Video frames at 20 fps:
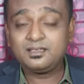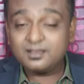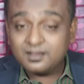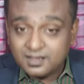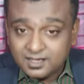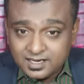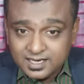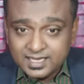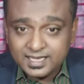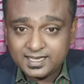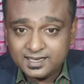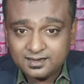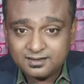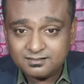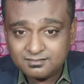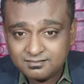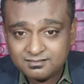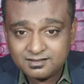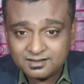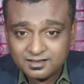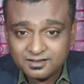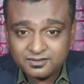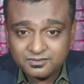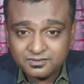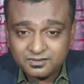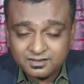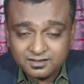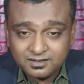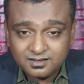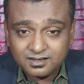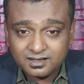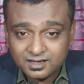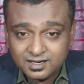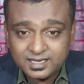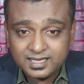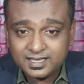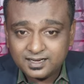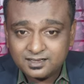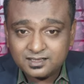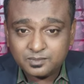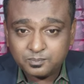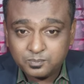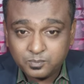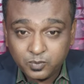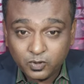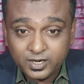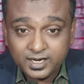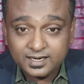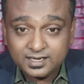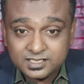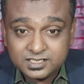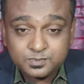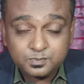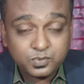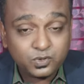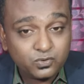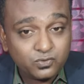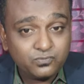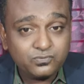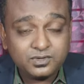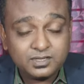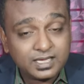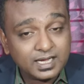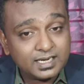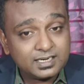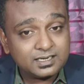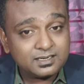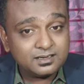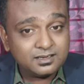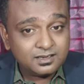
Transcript: Again, the point is proved that